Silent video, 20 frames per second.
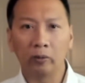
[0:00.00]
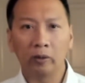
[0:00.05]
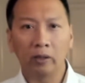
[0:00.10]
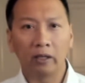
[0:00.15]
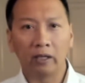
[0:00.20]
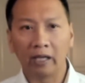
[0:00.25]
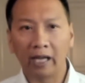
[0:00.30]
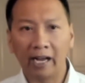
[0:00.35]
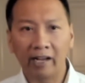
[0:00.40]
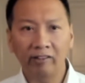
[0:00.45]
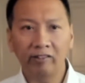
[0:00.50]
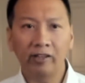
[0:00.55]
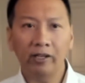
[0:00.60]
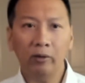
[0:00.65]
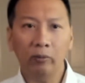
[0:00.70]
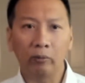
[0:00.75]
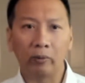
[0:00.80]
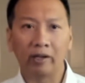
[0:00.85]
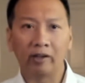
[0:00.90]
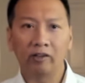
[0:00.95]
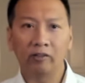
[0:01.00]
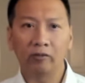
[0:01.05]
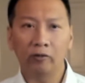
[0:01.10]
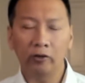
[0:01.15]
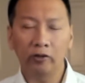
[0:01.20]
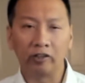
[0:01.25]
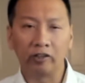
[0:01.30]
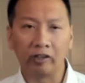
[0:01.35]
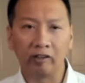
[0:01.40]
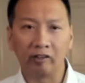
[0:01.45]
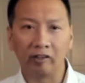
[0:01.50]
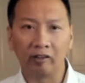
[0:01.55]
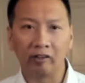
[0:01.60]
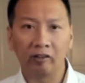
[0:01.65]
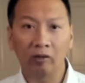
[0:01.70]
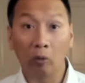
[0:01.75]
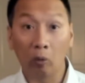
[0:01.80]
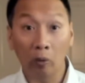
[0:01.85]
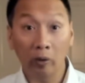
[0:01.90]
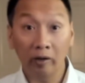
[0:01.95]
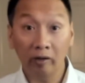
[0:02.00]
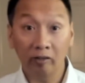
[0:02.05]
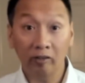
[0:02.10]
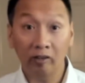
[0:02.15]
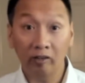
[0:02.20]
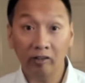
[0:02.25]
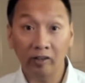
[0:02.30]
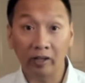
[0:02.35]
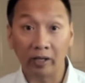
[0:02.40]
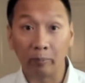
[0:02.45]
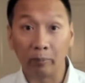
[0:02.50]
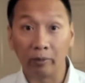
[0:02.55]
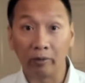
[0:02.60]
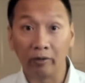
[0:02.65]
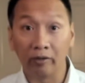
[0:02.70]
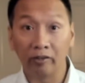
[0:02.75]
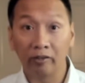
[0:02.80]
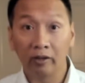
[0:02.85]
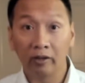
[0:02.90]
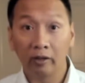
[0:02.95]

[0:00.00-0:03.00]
lasting rest for Jesus or his disciples